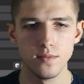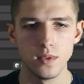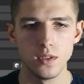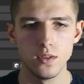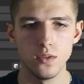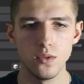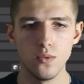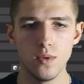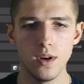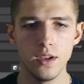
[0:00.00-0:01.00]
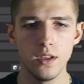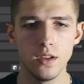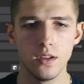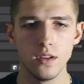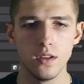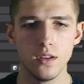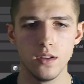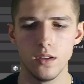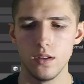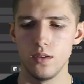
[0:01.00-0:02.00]
So y
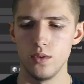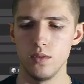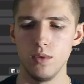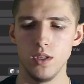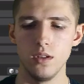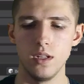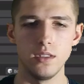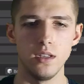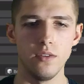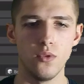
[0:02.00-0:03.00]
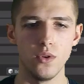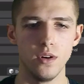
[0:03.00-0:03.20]
will be, let's say, 4.